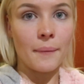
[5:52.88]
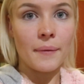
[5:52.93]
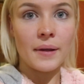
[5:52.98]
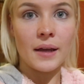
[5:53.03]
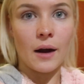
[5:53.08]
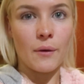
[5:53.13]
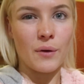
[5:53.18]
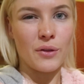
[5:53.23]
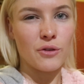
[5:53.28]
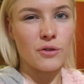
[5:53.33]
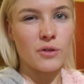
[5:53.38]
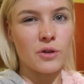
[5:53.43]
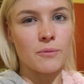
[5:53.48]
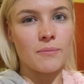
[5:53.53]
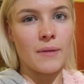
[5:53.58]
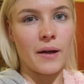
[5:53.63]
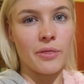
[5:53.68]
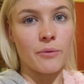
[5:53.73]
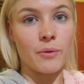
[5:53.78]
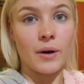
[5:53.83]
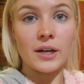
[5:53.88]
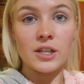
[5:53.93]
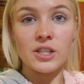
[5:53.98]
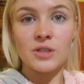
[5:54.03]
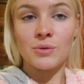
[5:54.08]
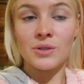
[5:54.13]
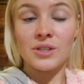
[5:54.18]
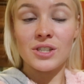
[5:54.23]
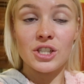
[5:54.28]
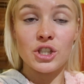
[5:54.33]
Yeah, I went through a little month where I
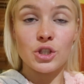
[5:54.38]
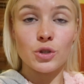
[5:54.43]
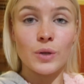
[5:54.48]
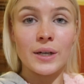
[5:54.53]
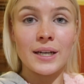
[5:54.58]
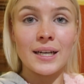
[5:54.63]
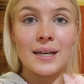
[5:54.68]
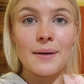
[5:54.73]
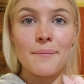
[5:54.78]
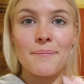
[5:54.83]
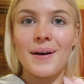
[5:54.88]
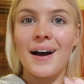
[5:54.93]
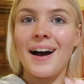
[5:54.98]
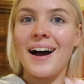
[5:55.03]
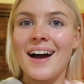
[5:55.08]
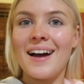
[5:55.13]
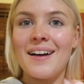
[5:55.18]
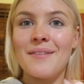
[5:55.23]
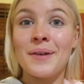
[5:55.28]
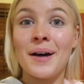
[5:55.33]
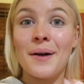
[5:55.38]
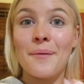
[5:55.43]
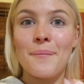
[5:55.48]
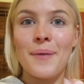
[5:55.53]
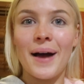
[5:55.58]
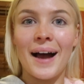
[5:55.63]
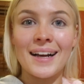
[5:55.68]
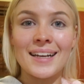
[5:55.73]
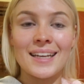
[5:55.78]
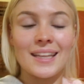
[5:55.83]
just wasn't enjoying it, but I'm
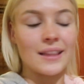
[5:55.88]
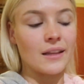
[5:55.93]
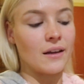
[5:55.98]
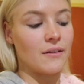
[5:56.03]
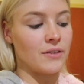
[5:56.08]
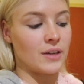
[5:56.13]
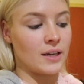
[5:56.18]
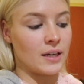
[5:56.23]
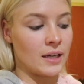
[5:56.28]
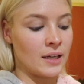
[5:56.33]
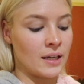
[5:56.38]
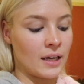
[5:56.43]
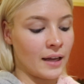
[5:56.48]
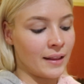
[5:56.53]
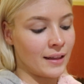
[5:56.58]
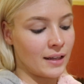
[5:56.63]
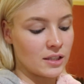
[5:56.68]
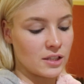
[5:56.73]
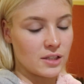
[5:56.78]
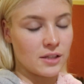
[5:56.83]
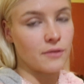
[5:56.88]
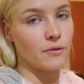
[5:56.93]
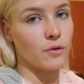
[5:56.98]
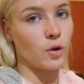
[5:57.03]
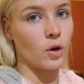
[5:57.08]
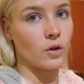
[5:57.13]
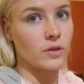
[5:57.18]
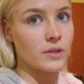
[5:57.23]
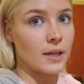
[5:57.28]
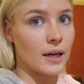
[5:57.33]
back loving it. I think it's the
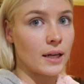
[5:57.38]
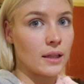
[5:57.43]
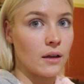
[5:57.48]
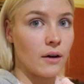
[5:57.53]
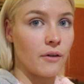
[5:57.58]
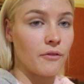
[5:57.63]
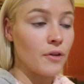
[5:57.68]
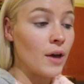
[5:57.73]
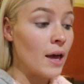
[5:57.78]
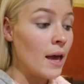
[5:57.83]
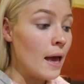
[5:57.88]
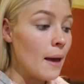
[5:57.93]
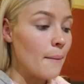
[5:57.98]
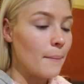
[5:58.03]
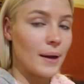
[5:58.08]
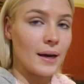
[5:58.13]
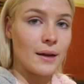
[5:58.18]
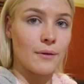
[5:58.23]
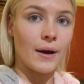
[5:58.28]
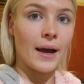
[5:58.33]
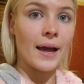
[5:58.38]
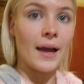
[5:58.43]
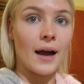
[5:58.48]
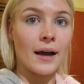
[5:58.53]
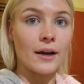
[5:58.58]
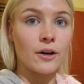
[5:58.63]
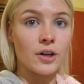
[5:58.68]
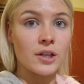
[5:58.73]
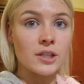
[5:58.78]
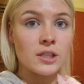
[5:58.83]
vlogs that I love. But anyway,
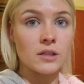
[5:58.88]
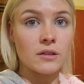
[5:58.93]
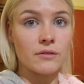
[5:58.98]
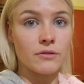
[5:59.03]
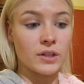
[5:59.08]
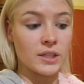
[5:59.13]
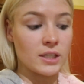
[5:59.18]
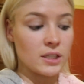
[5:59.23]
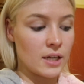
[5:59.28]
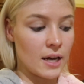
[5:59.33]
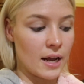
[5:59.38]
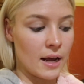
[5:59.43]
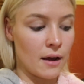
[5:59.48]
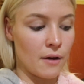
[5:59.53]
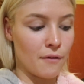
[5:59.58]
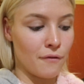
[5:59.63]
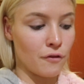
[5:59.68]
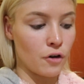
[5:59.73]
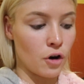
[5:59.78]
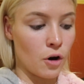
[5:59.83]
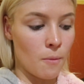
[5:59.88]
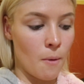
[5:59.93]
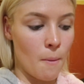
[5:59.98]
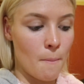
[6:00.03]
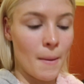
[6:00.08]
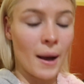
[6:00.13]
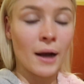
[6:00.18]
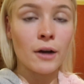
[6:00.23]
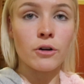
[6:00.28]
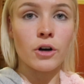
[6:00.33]
I got a delivery today from
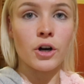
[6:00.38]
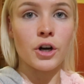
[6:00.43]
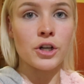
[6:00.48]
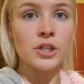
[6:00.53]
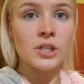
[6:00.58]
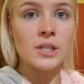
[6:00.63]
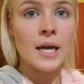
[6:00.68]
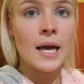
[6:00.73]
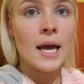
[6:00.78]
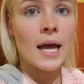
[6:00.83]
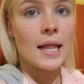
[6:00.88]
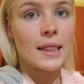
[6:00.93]
Macros.